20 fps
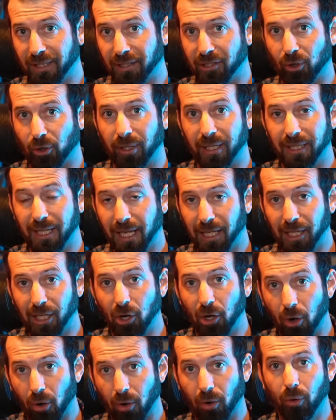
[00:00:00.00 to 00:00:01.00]
started
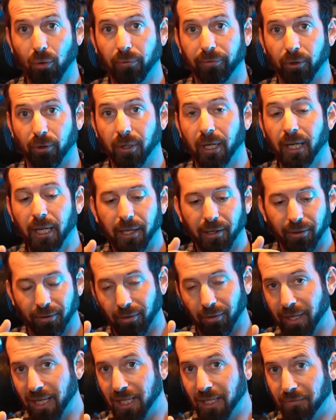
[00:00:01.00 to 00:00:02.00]
taking over the
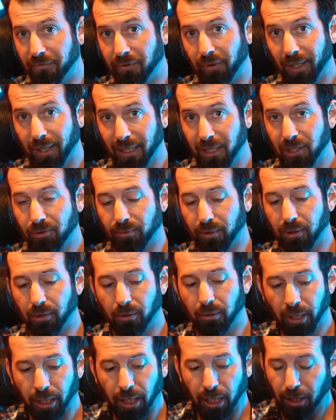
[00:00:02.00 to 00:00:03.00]
land of
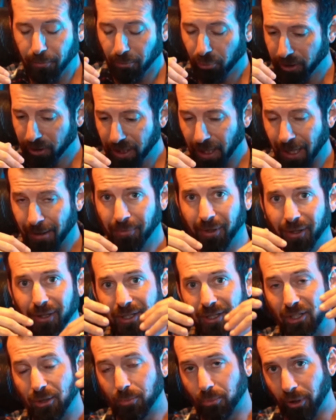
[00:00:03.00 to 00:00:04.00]
Israel, predominantly
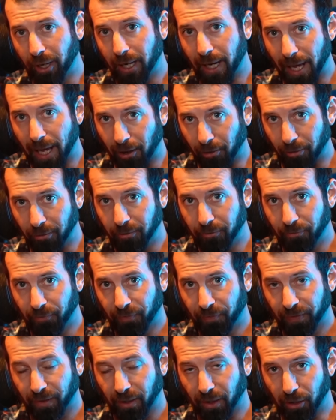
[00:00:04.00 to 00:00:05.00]
spread out
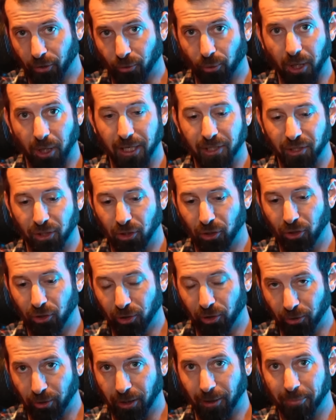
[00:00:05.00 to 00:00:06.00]
across
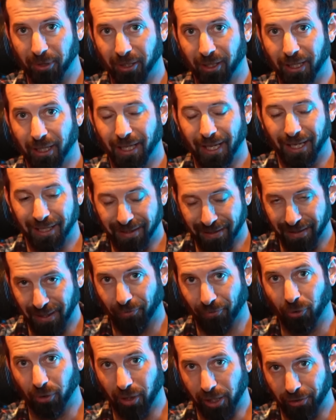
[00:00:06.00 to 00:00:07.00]
Europe and
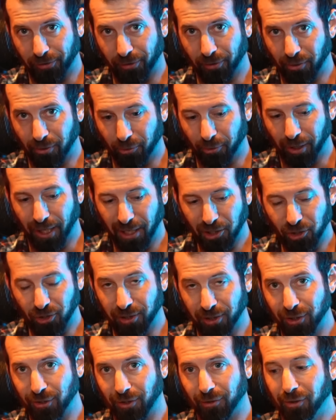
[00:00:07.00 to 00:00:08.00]
several other
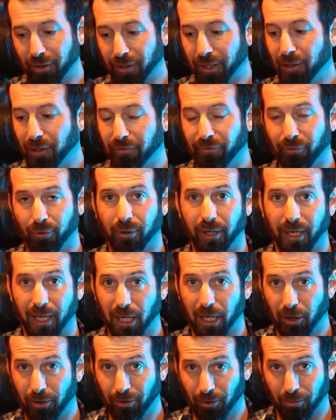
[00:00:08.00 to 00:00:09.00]
locations looking for
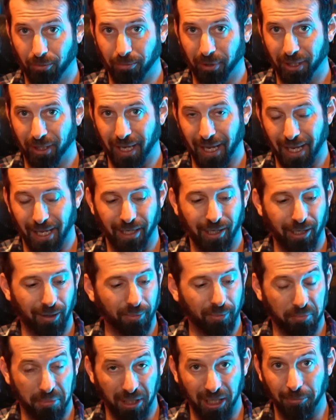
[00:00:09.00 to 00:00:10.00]
a home, but they ended up
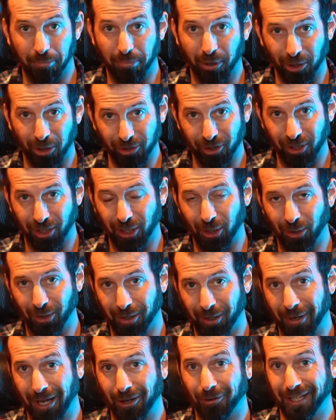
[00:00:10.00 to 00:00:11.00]
being persecuted
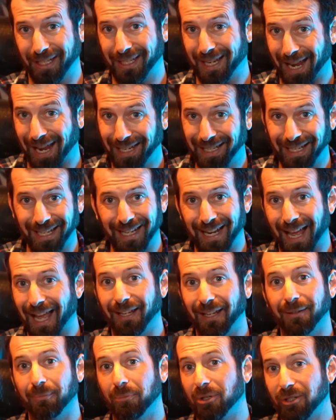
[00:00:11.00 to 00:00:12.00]
about
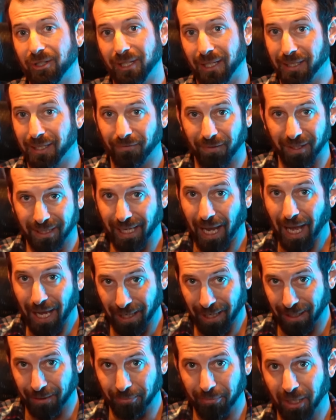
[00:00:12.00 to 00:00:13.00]
99% of the
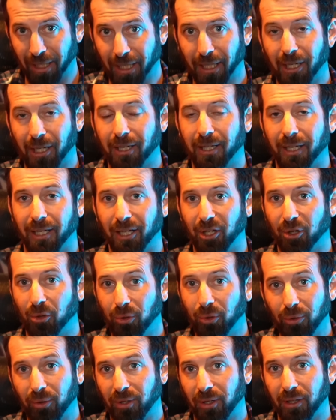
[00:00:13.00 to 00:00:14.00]
time,
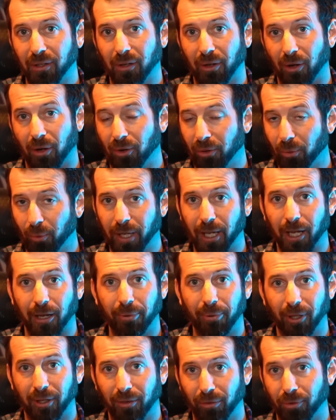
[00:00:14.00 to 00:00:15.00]
including all the way
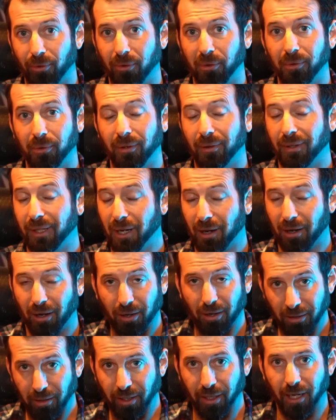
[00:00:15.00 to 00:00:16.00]
up and through the
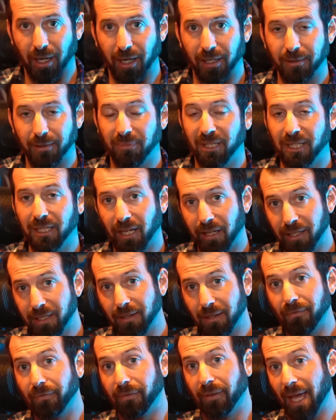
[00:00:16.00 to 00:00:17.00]
Holocaust. Because
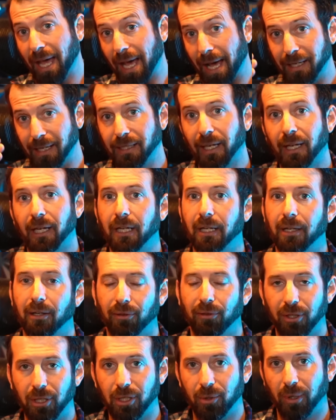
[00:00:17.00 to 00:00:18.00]
of that,
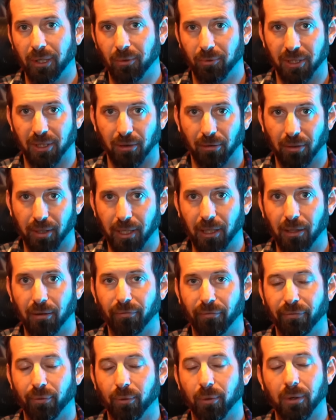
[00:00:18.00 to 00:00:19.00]
the UN was looking
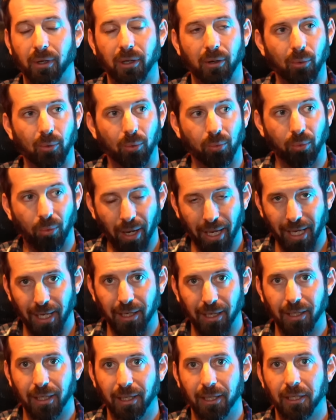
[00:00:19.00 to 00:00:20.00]
for a
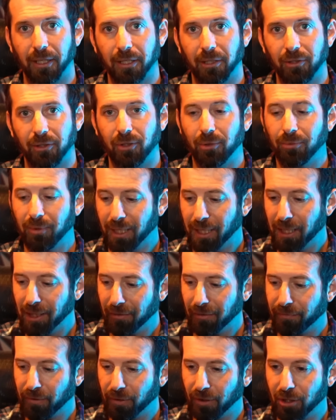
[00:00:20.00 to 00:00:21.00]
way to
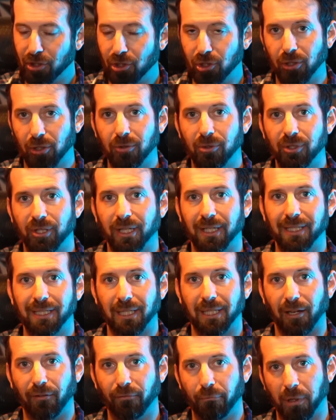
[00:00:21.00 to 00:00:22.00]
give the Jews a
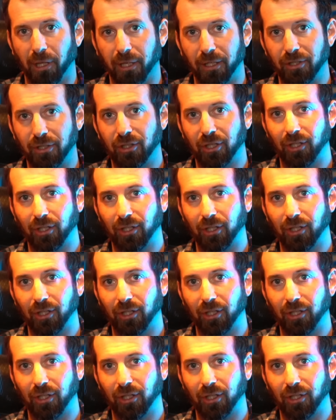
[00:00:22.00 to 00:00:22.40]
safe place to